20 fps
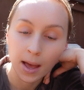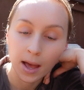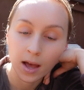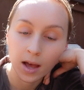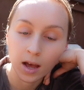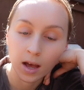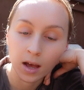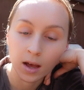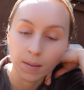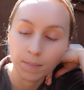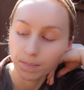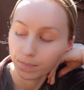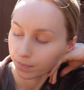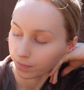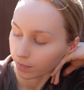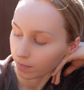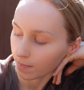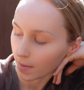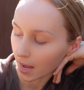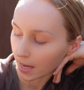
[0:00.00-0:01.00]

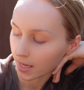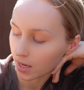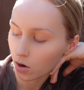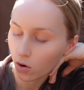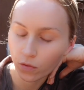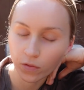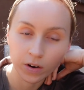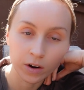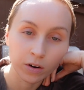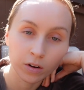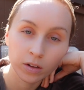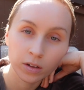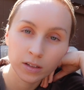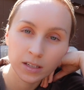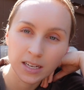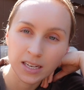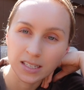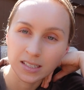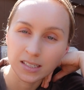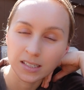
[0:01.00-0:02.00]
Maggie O'Farrell
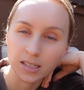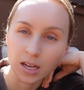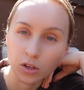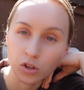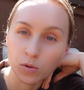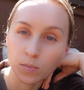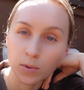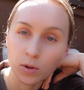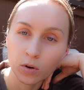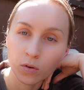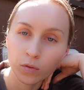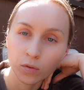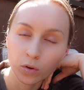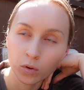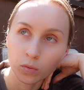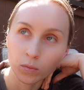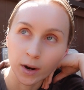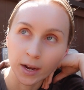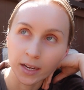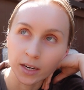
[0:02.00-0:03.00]
is such a
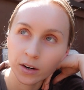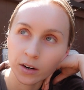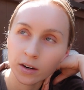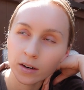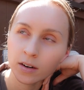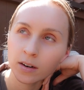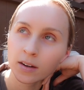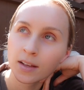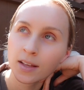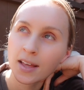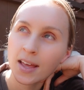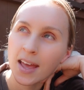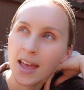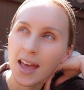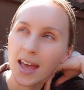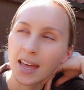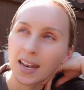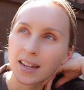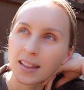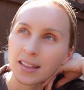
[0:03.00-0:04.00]
beautiful writer,
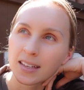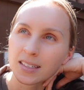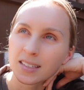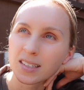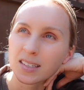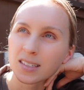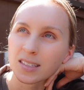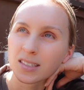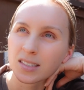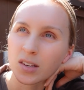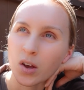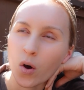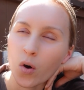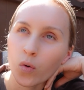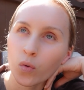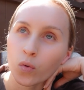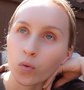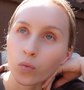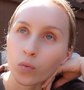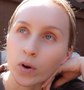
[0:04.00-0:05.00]
and this is so
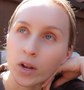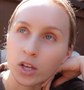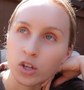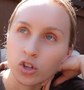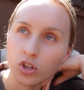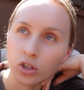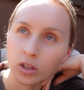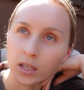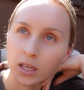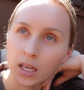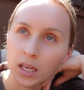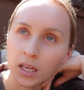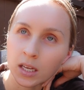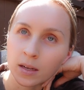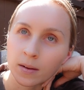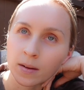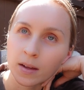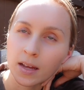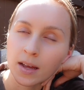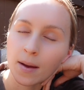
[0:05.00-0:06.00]

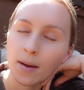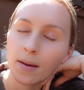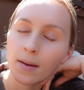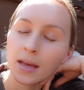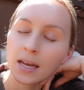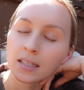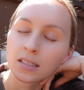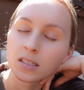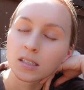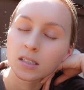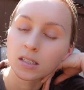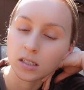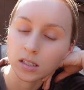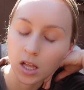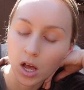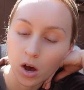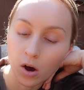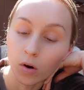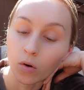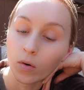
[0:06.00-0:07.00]
richly, it's
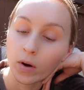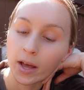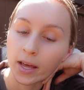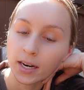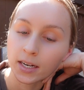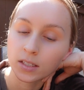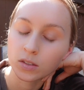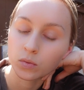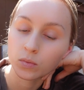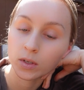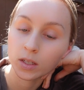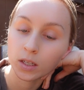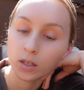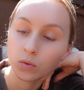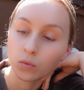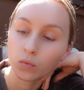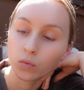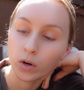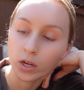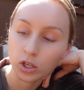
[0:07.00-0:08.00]
slow and it's really
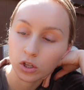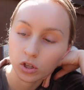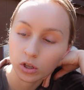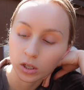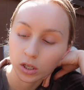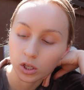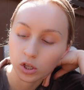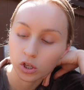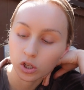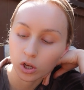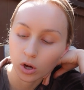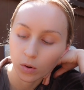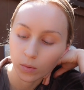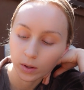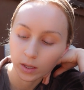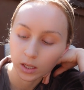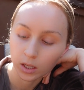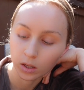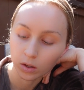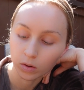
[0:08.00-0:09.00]
richly
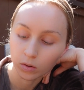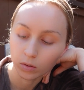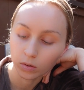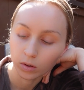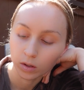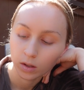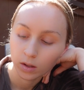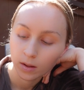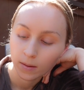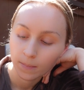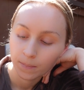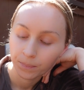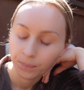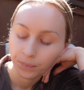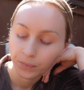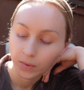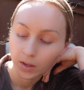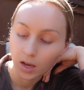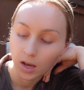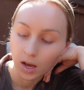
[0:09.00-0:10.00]
showing you
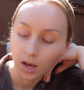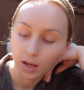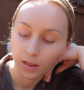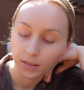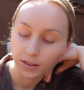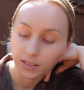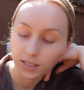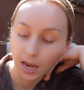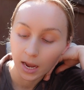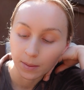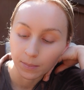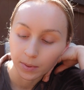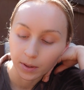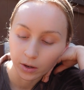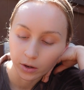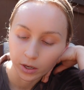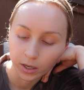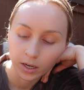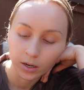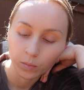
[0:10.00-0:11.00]
the time
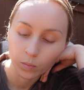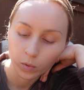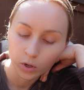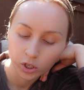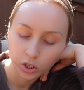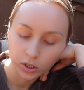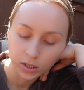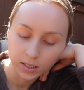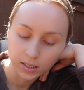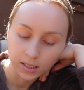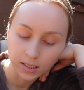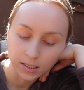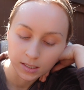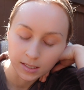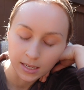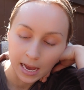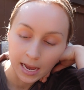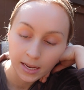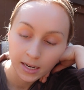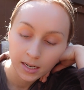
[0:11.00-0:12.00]
period in which this is
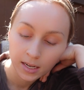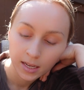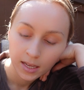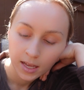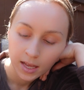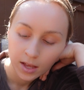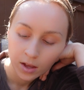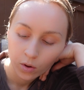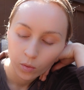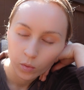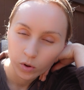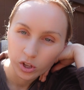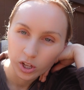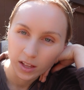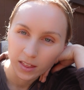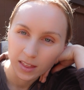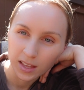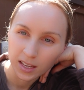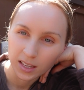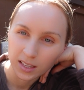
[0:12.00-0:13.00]
set, which
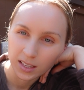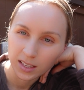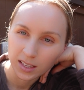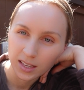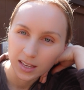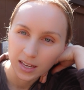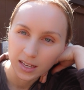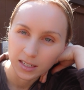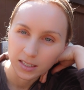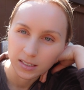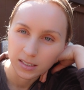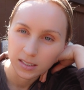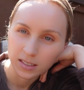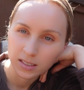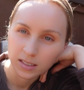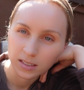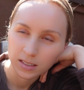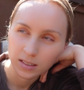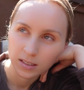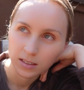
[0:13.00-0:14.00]
I think
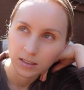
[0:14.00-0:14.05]
is